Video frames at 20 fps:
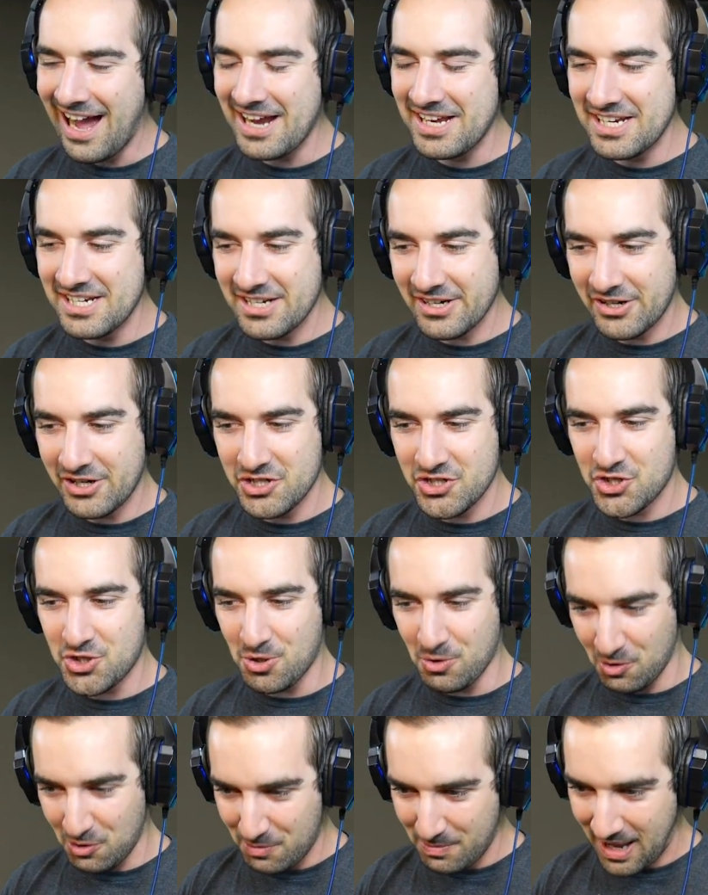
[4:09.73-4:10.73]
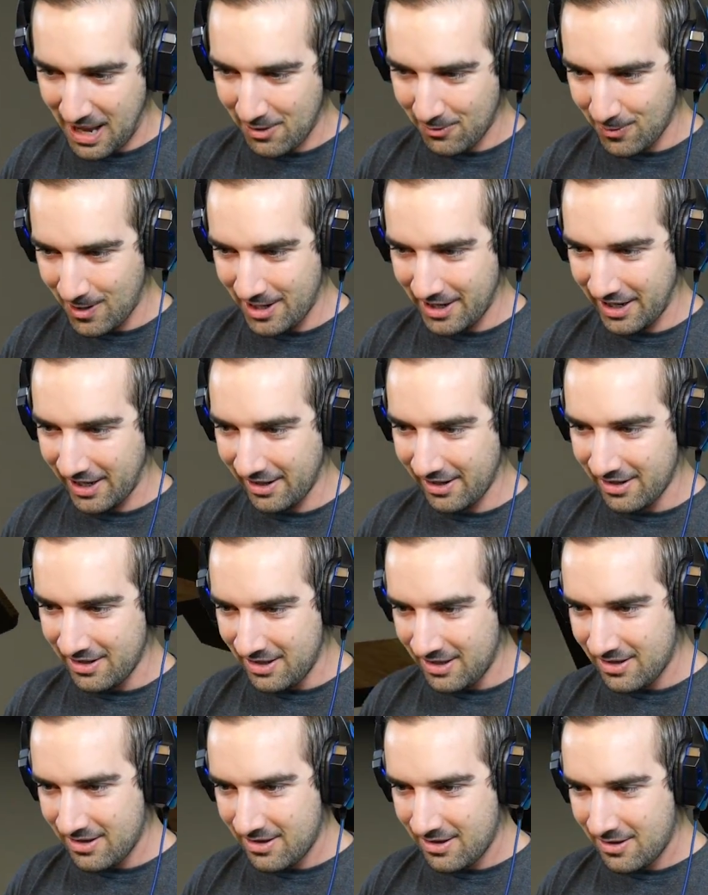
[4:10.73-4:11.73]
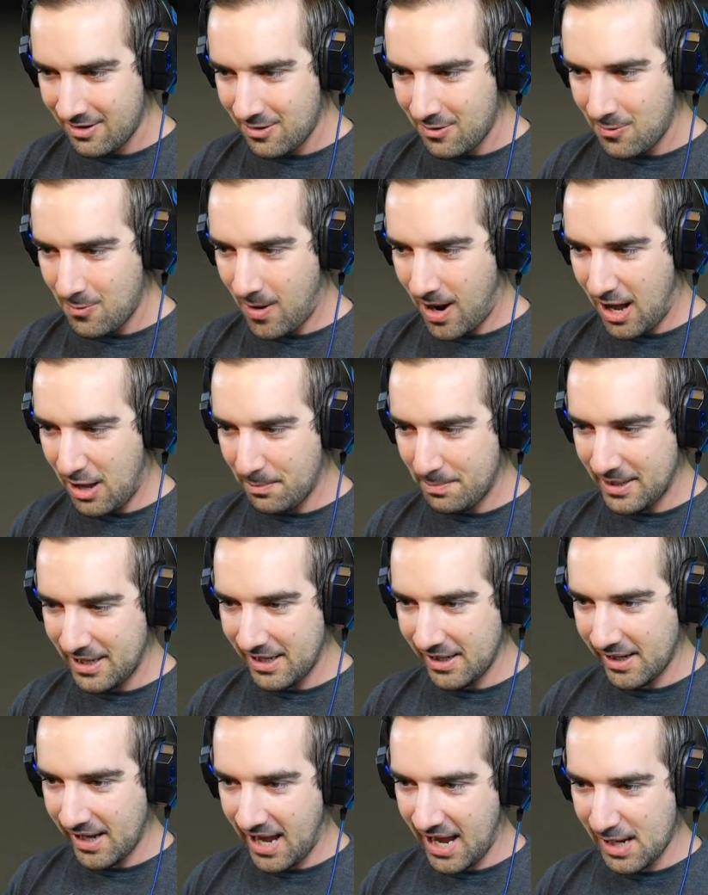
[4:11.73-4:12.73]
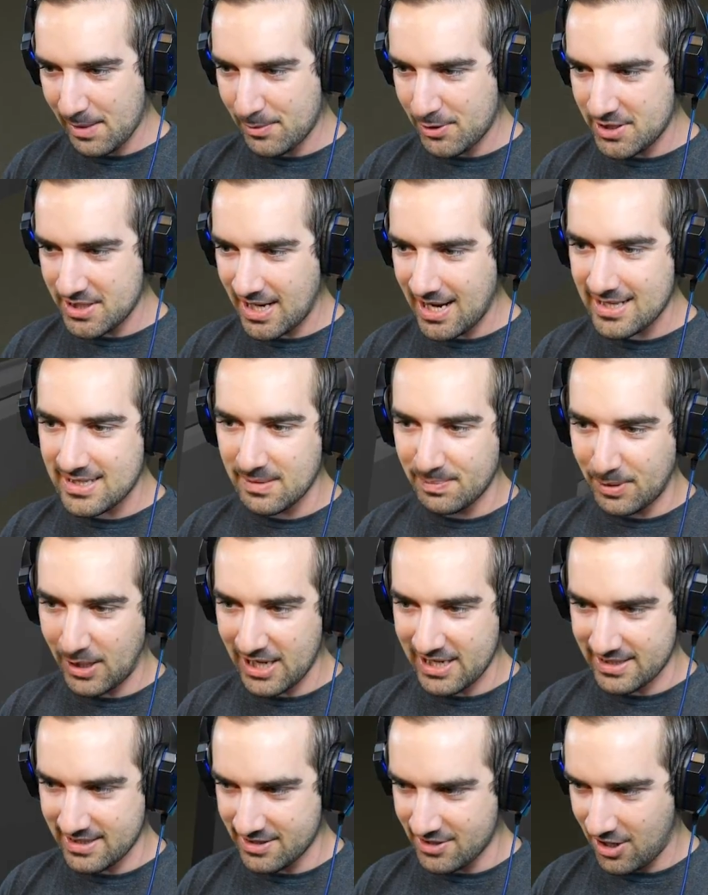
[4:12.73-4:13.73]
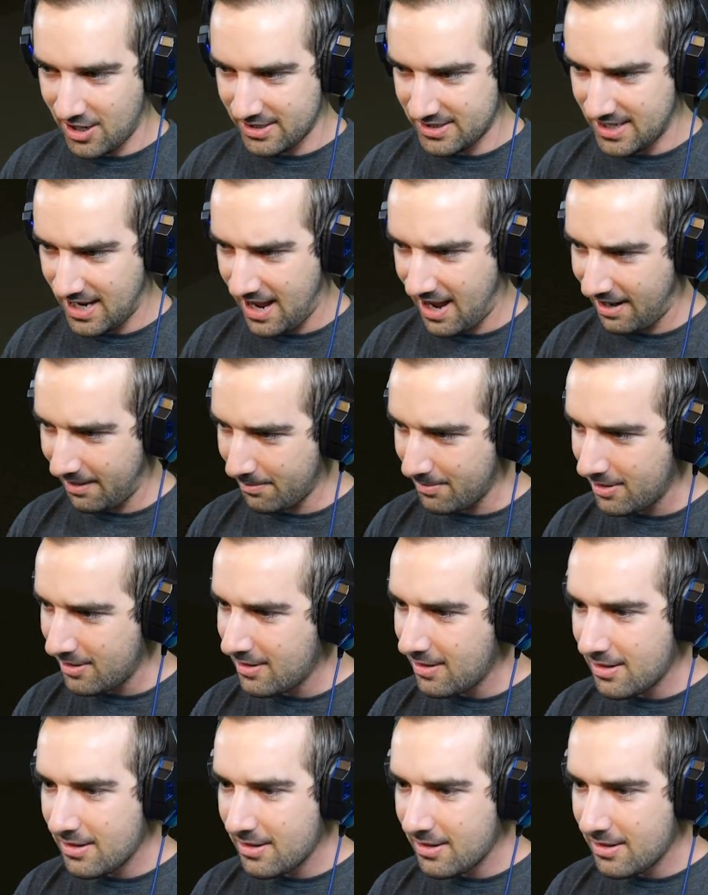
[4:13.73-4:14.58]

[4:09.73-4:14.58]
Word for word: I need to control my running while being able to get to places on time.